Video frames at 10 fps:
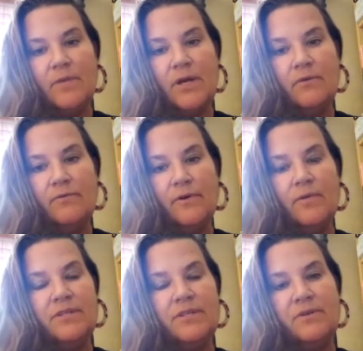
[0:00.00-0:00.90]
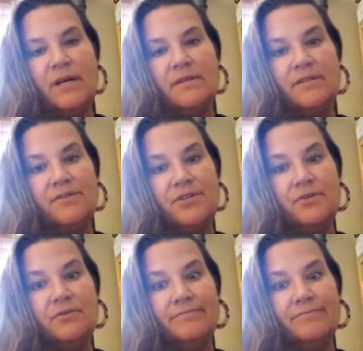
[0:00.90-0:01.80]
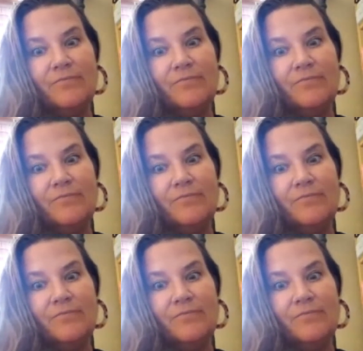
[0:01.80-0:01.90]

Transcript: my own firm in 2002,